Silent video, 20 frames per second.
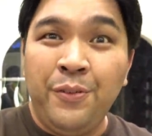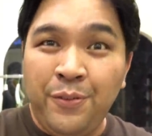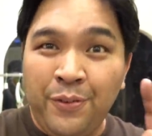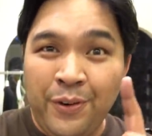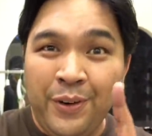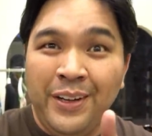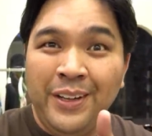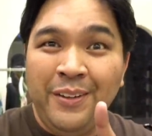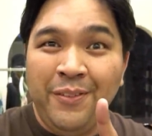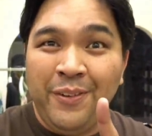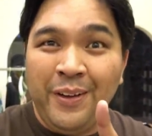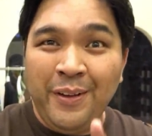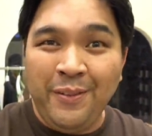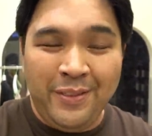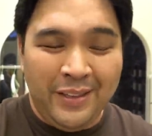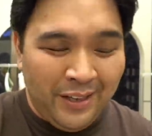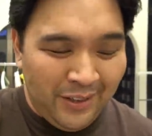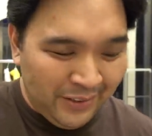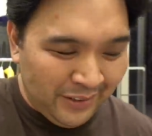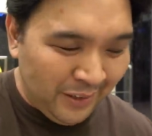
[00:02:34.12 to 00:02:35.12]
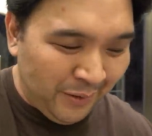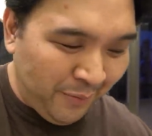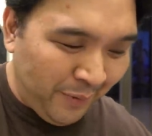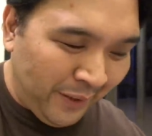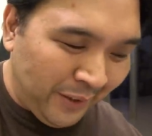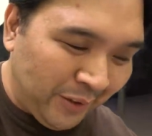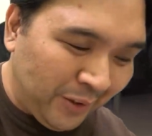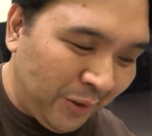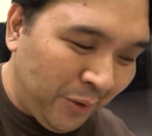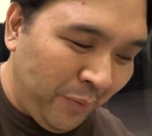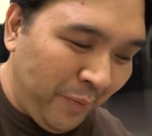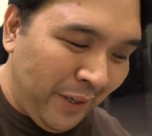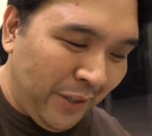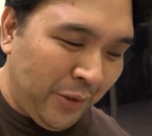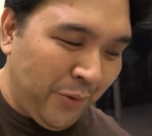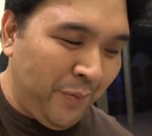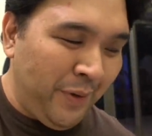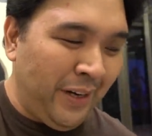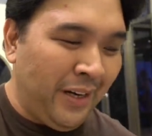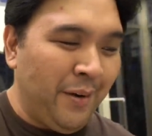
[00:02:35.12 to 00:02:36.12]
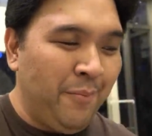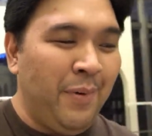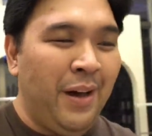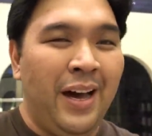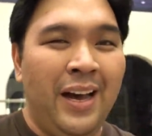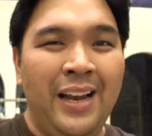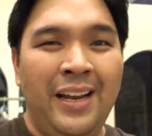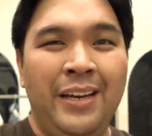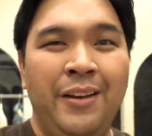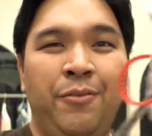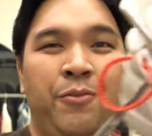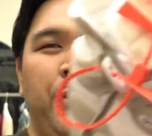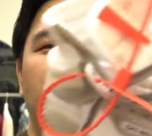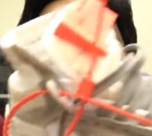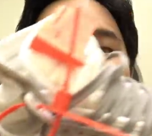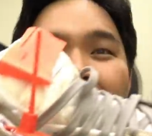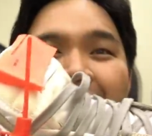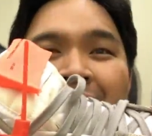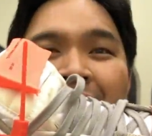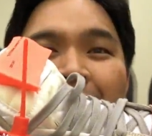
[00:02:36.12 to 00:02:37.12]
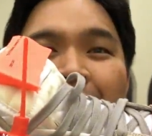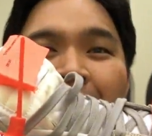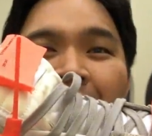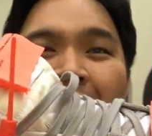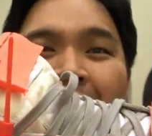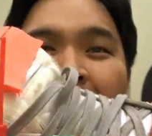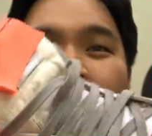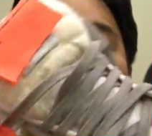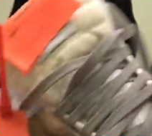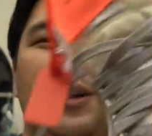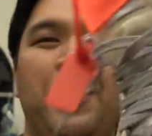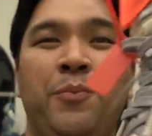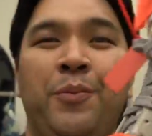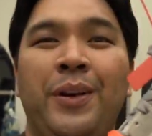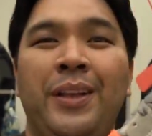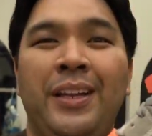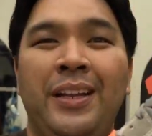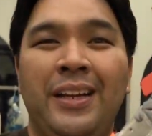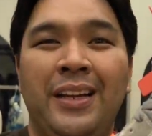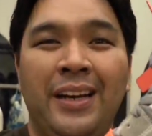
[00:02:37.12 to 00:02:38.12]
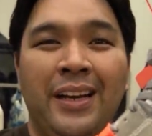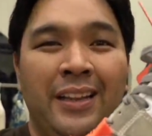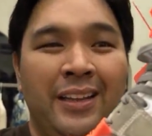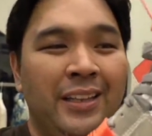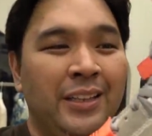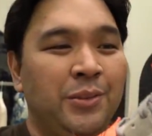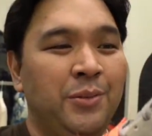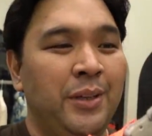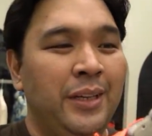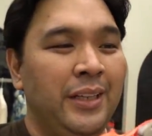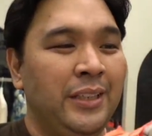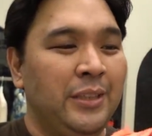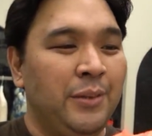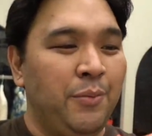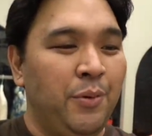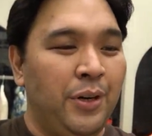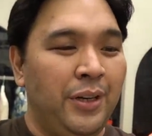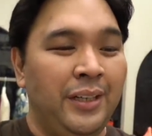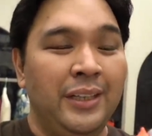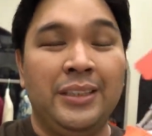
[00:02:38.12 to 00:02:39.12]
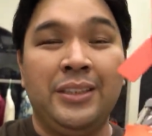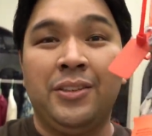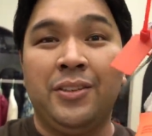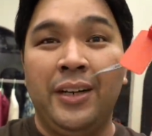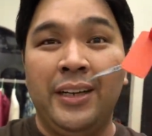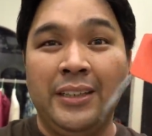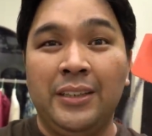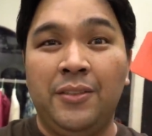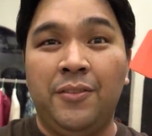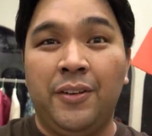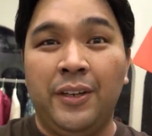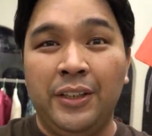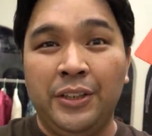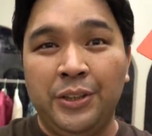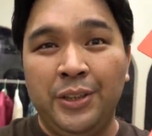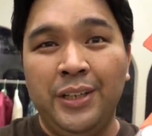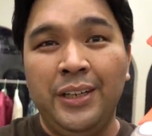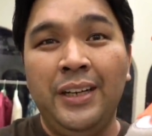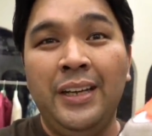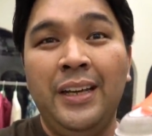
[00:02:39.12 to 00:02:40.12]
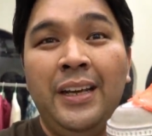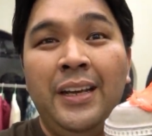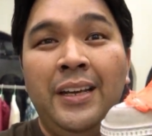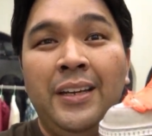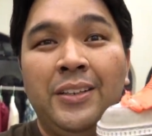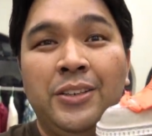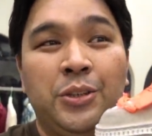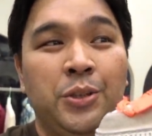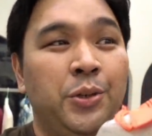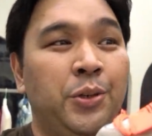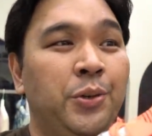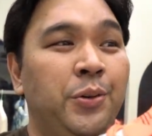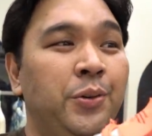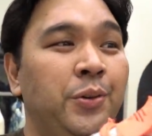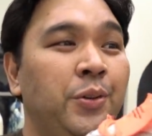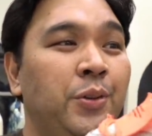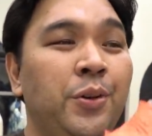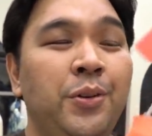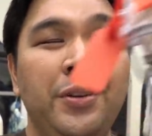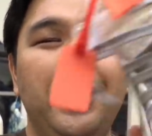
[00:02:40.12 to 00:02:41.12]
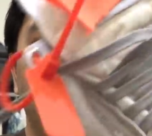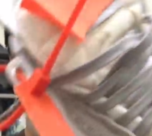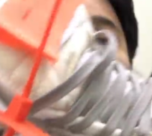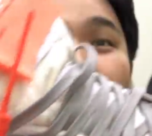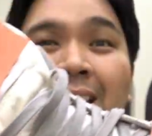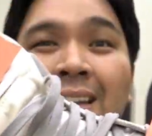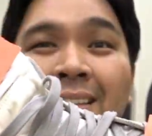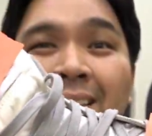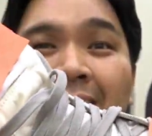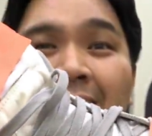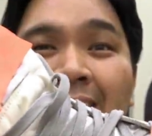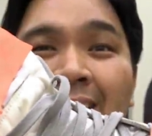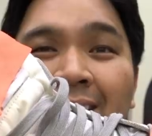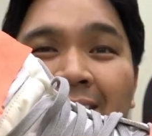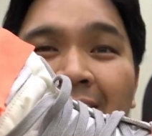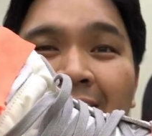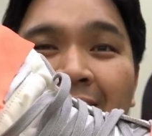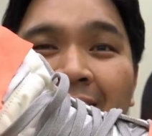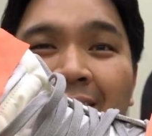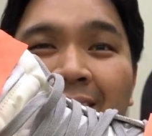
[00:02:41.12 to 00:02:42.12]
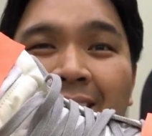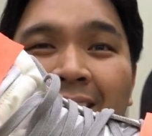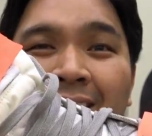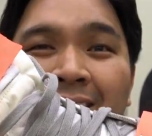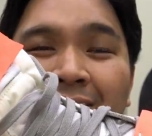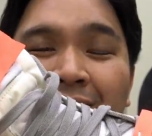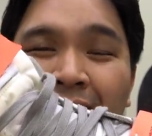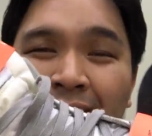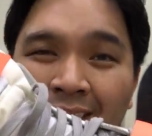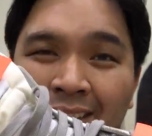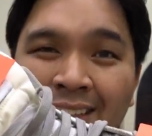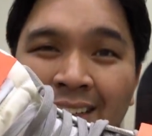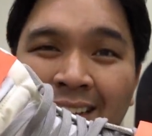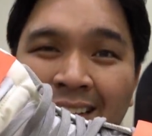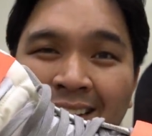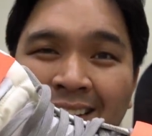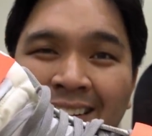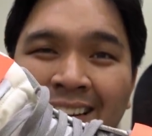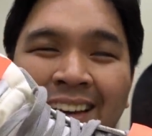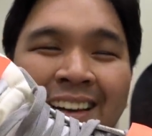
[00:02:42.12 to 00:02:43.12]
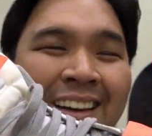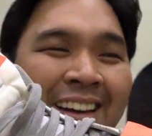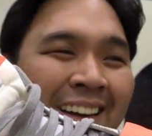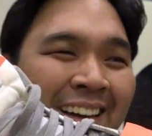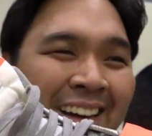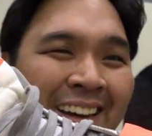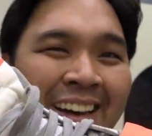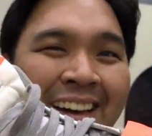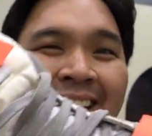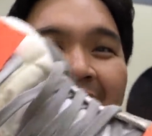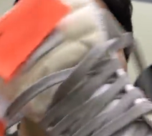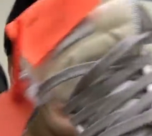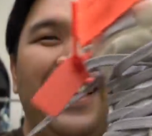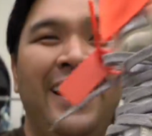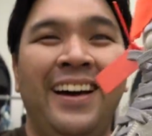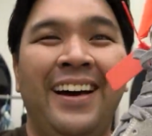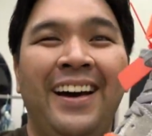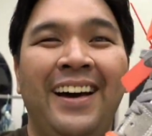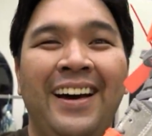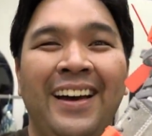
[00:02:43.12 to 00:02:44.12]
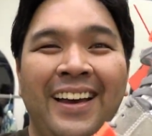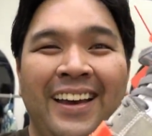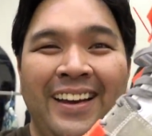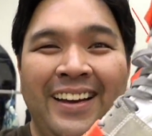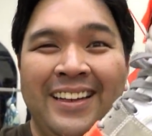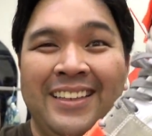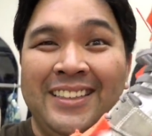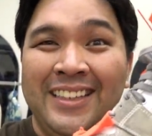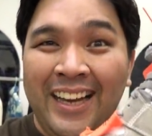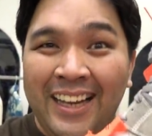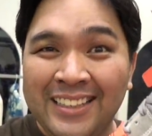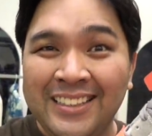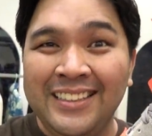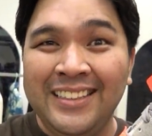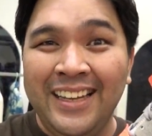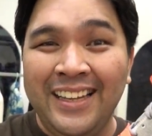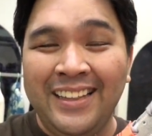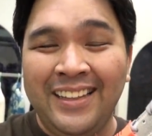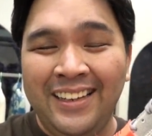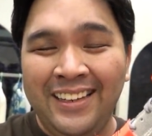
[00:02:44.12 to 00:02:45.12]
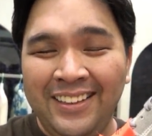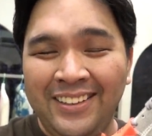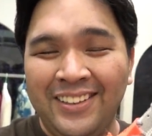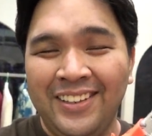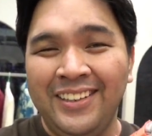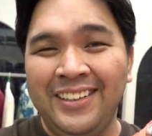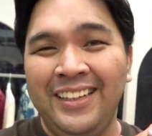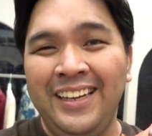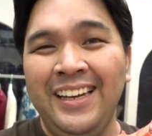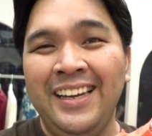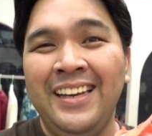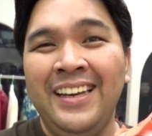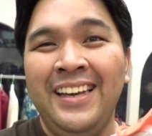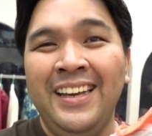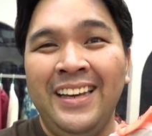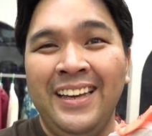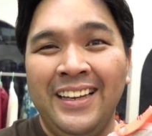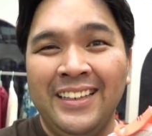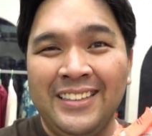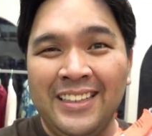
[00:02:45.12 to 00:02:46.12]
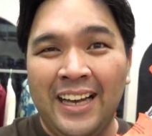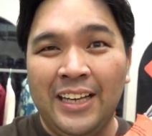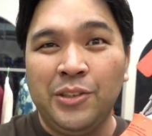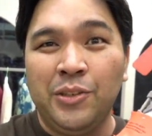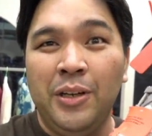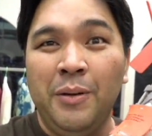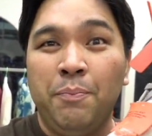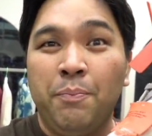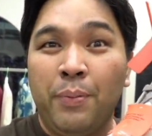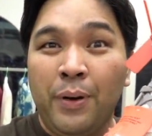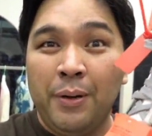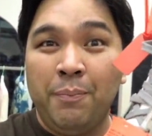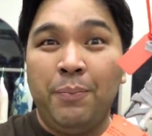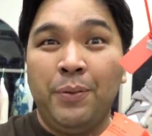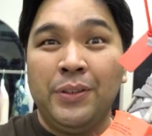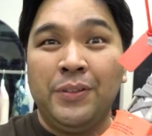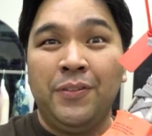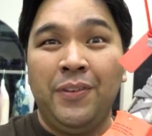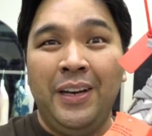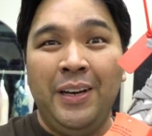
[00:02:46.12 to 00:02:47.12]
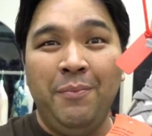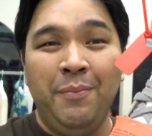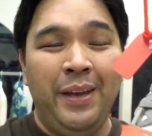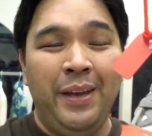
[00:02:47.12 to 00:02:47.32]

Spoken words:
45,000 pesos. So medyo may kamahal ya fuente siya, friends. Pero pwede na rin. This one is a more distressed version. So don't think that it's dirty and it's accidentally dirty. It's actually purposefully